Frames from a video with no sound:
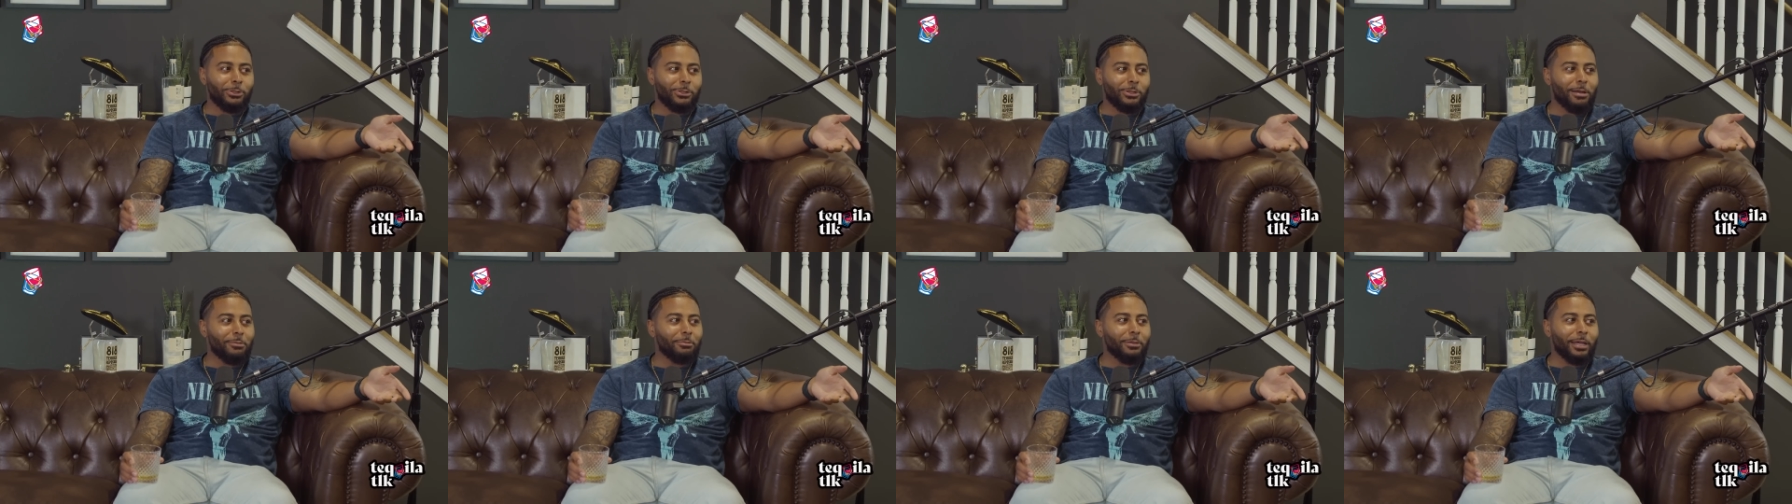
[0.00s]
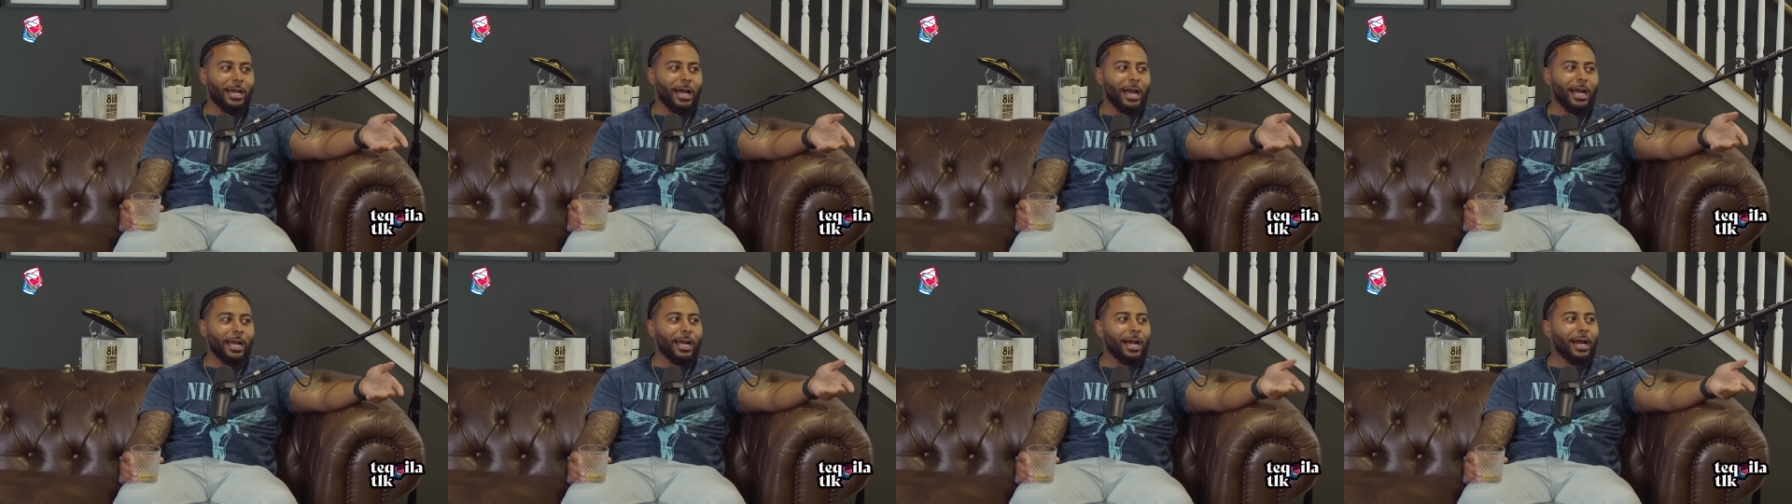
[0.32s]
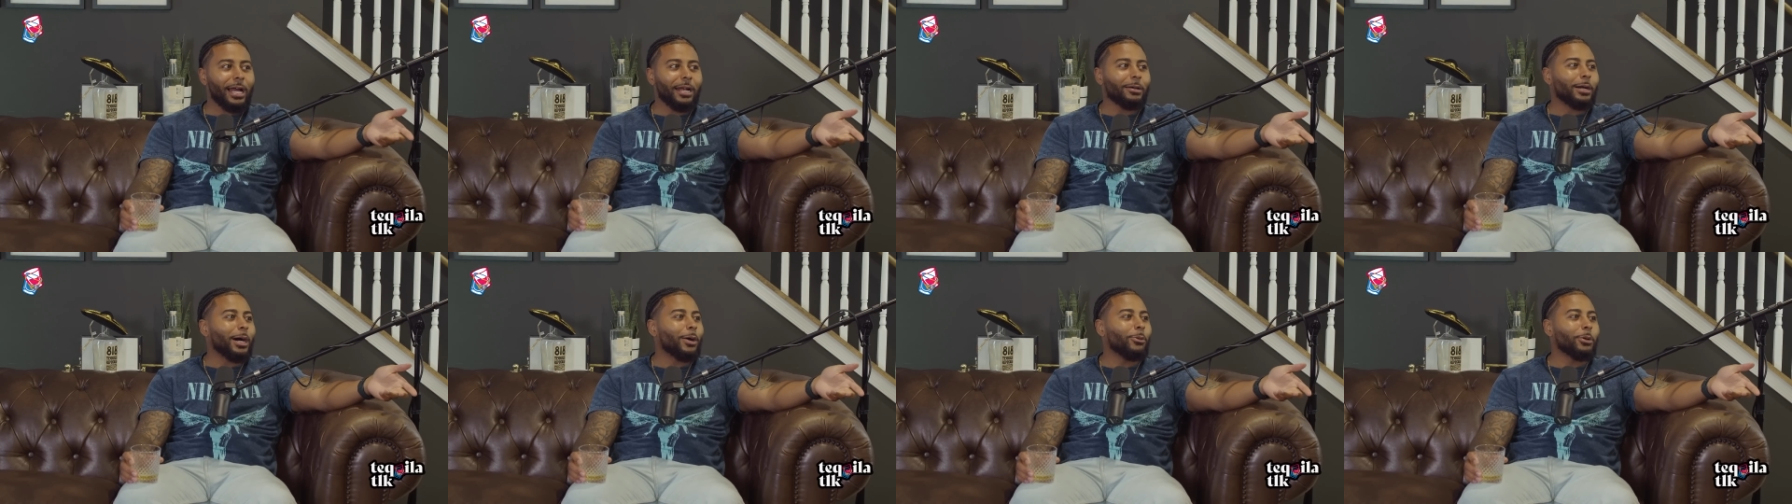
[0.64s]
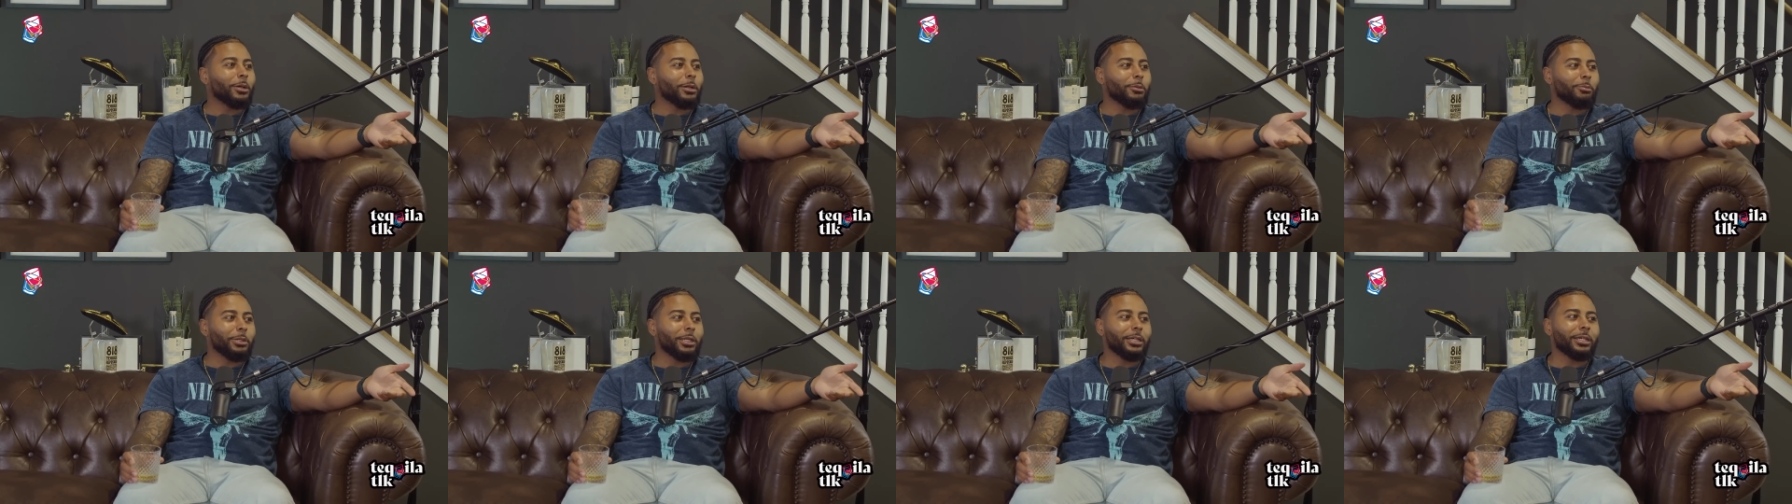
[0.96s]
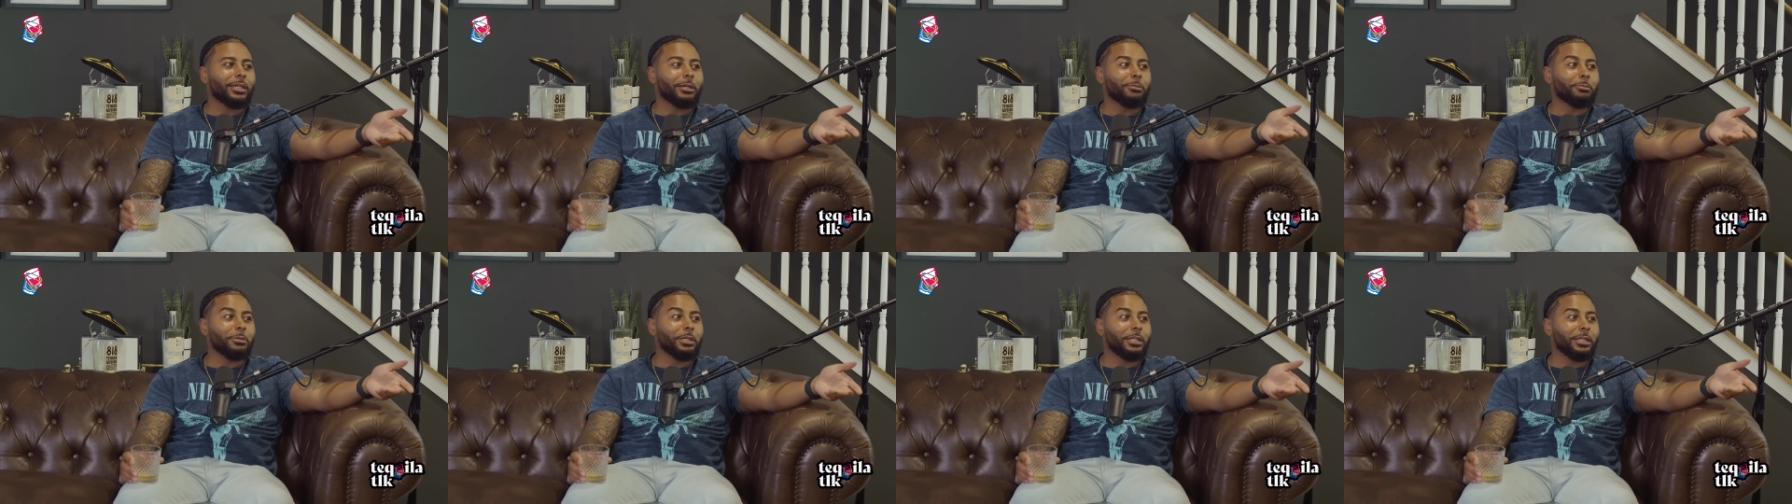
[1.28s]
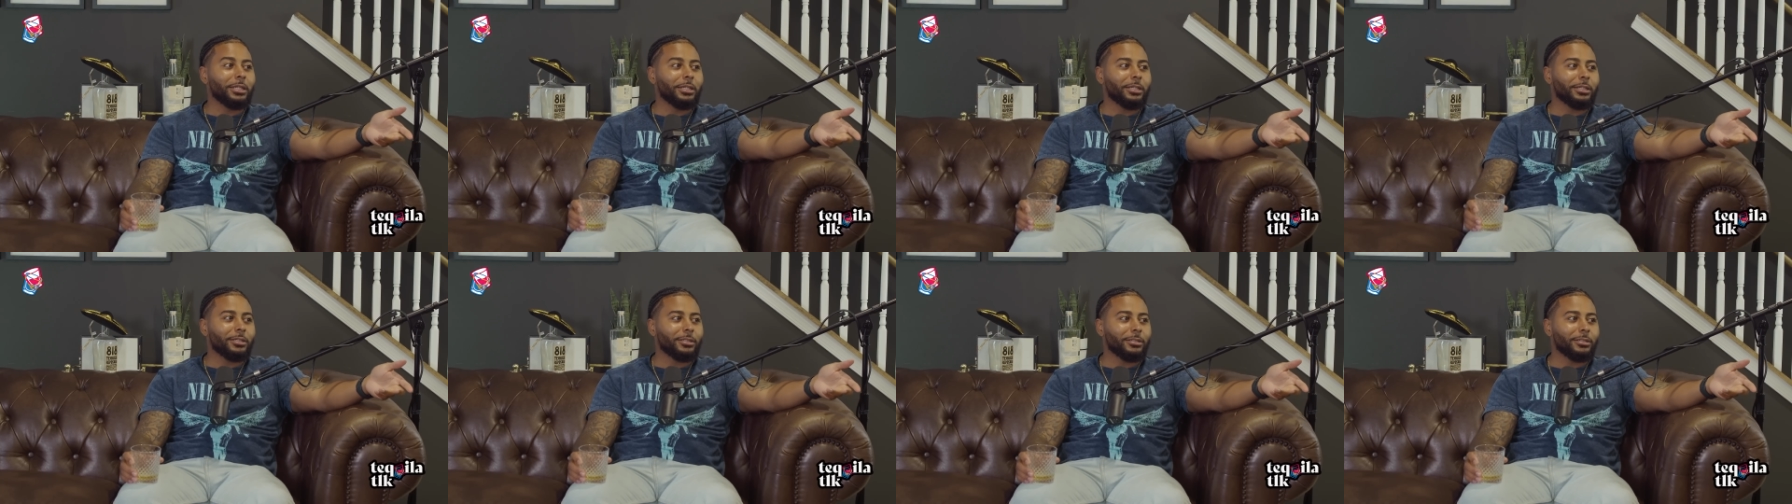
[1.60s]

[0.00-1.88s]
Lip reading: So I'm like, I want to be a comedian.